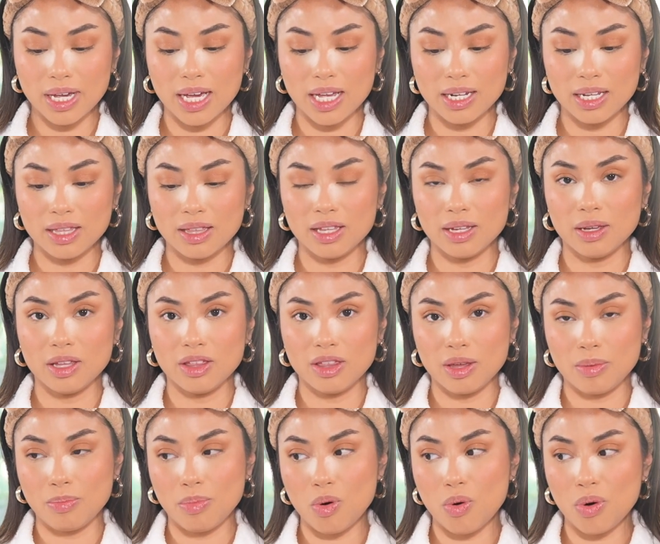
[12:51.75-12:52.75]
And the,
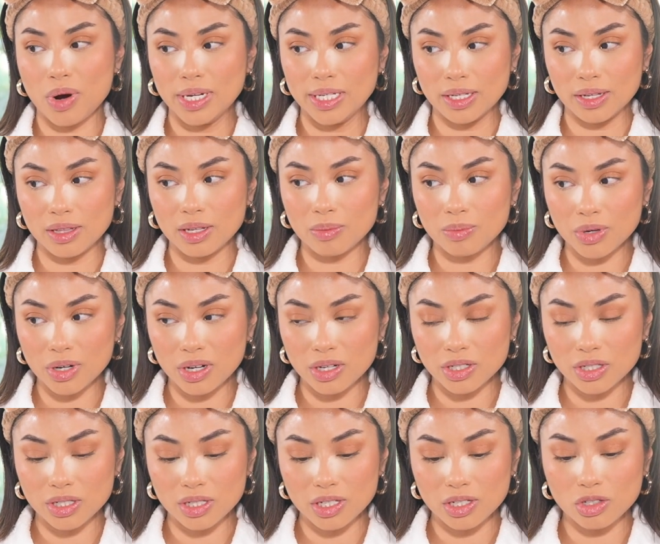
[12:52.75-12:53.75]
the point on the
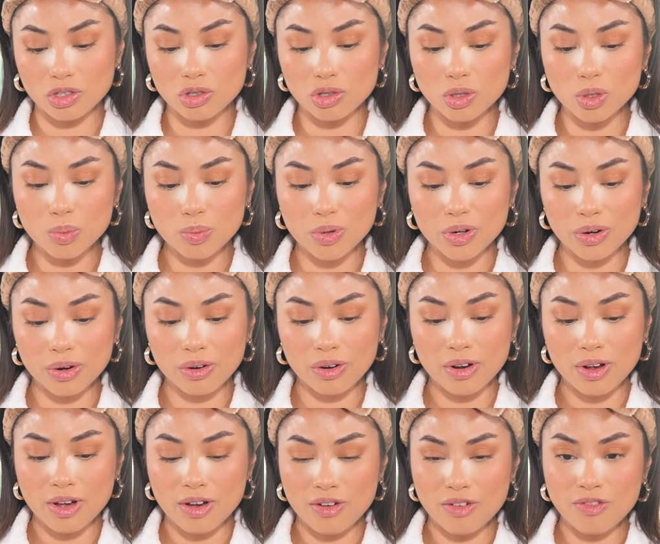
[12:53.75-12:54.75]
brush is
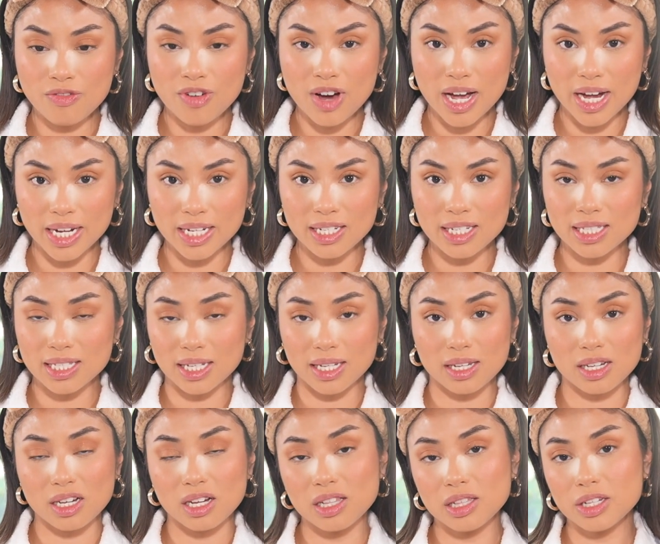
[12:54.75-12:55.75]
super fine. It's
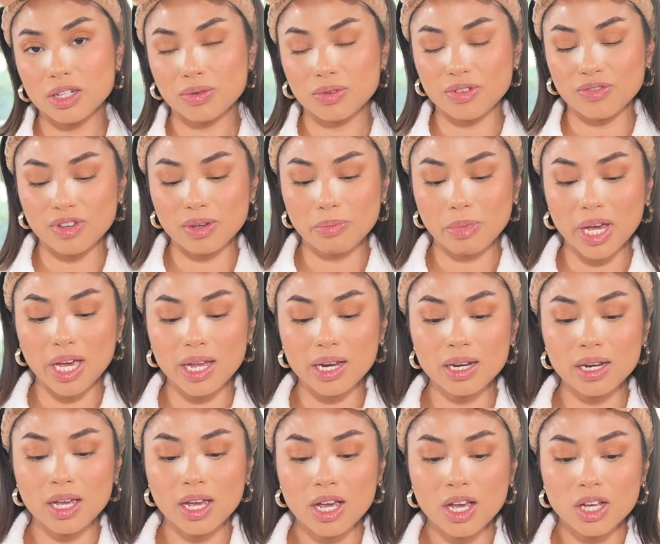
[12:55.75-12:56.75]
like a calligraphy
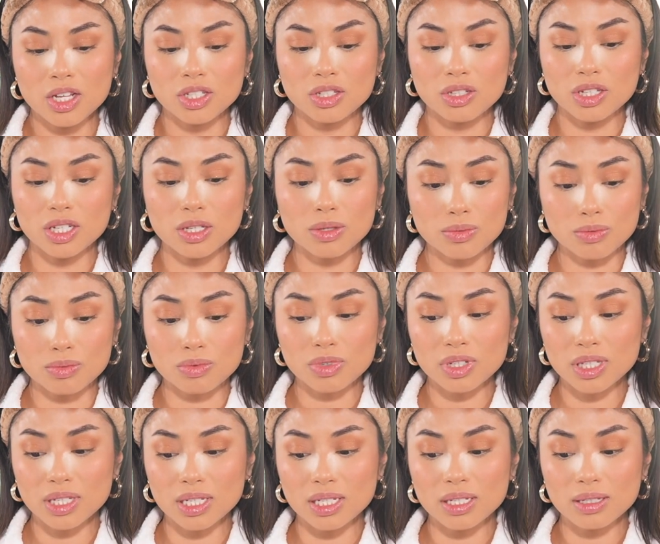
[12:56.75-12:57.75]
pen, so you can
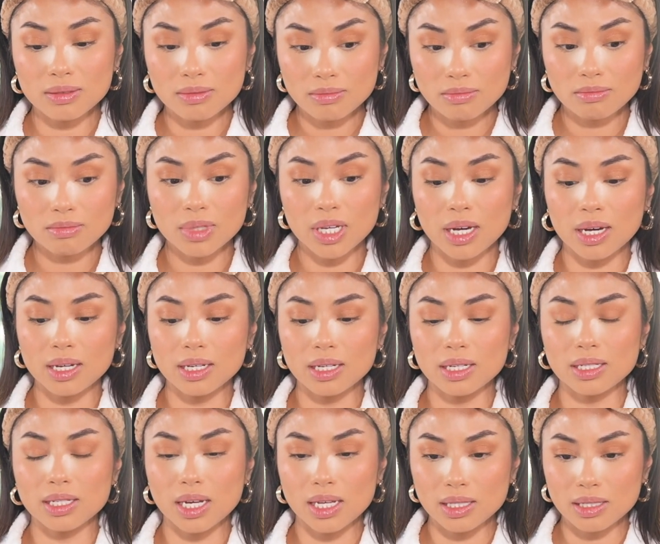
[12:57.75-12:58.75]
really get an
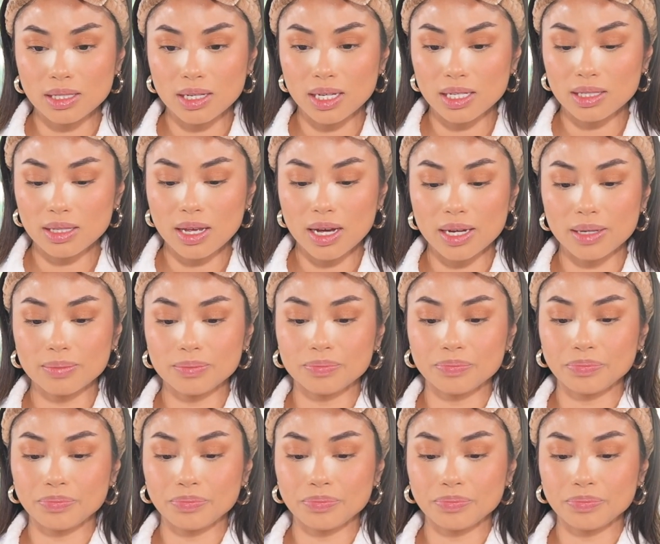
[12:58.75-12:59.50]
intense, nice line.